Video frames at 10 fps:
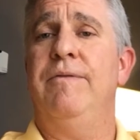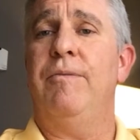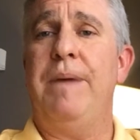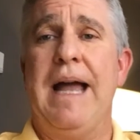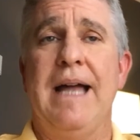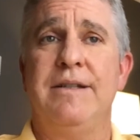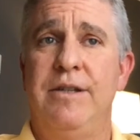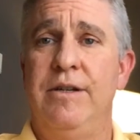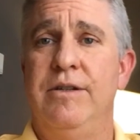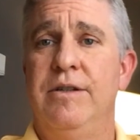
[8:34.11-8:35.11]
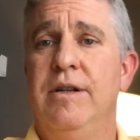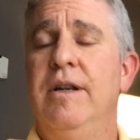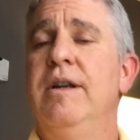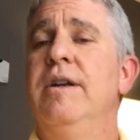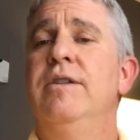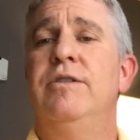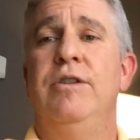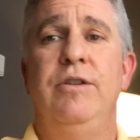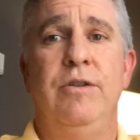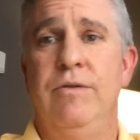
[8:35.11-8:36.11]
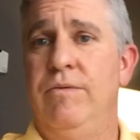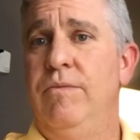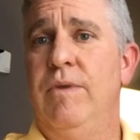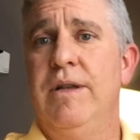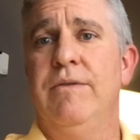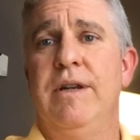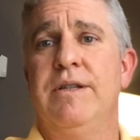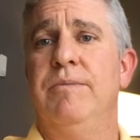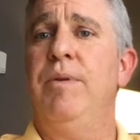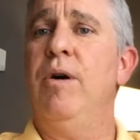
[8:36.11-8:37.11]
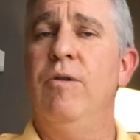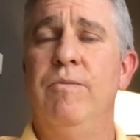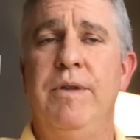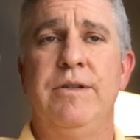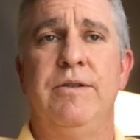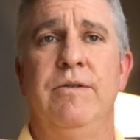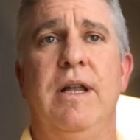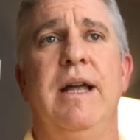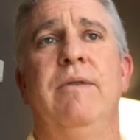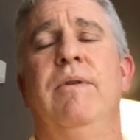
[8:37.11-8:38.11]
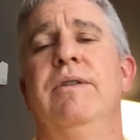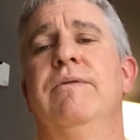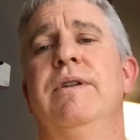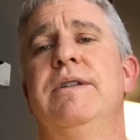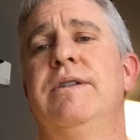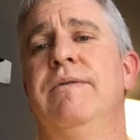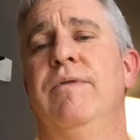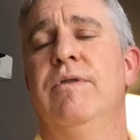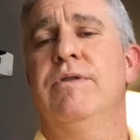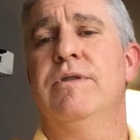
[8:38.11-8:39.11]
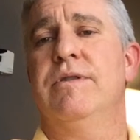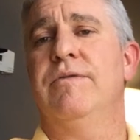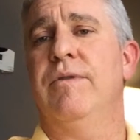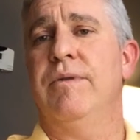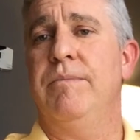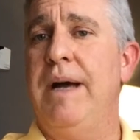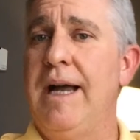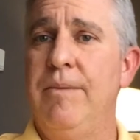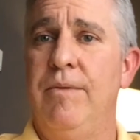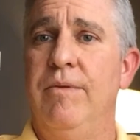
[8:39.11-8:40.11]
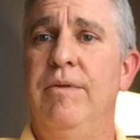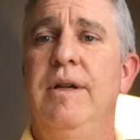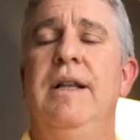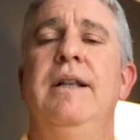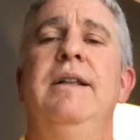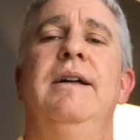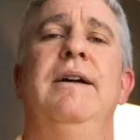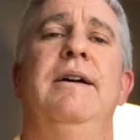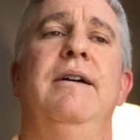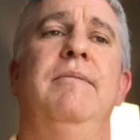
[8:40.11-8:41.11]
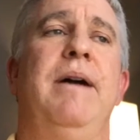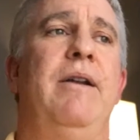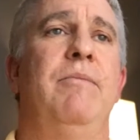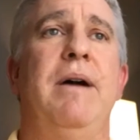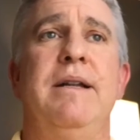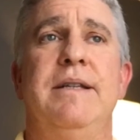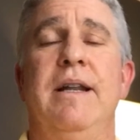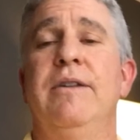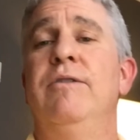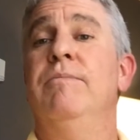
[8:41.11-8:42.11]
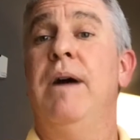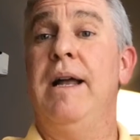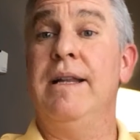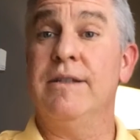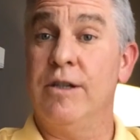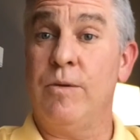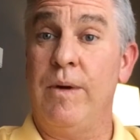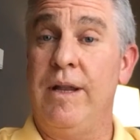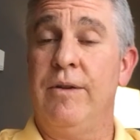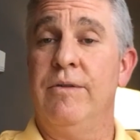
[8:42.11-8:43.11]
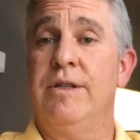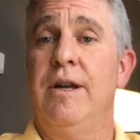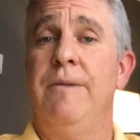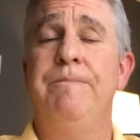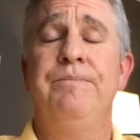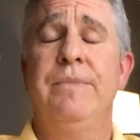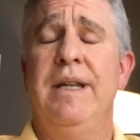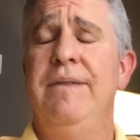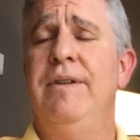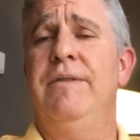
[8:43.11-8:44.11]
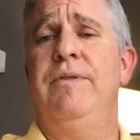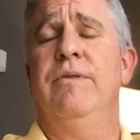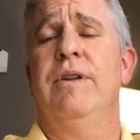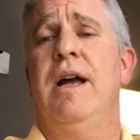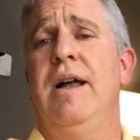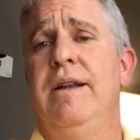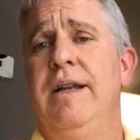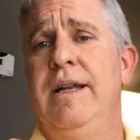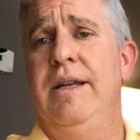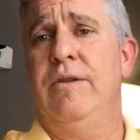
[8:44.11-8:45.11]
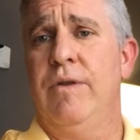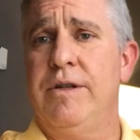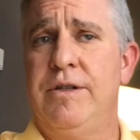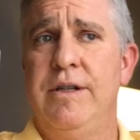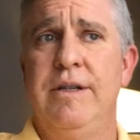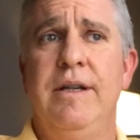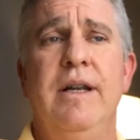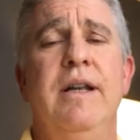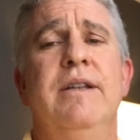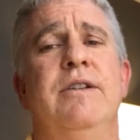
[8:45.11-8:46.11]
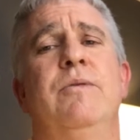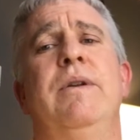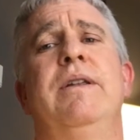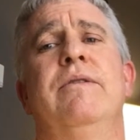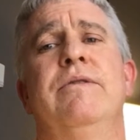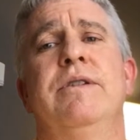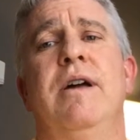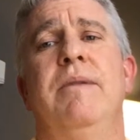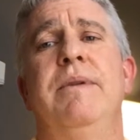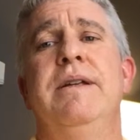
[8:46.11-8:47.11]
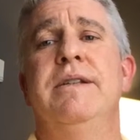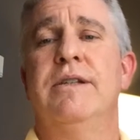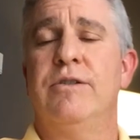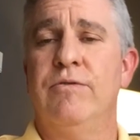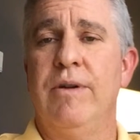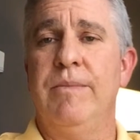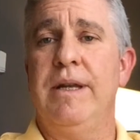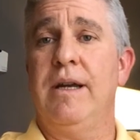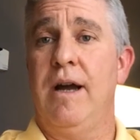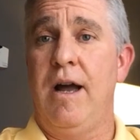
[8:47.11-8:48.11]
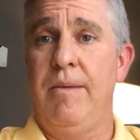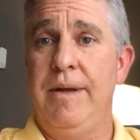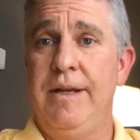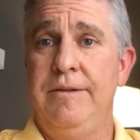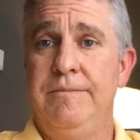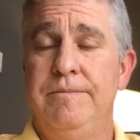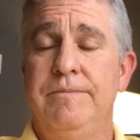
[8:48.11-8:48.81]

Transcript: passage to you, whether it's a poem that you like, whether it's a verses from the Bible. I don't mind telling you mine is the 23rd Psalm. Even if you're not a Christian, the 23rd Psalm is extremely calming.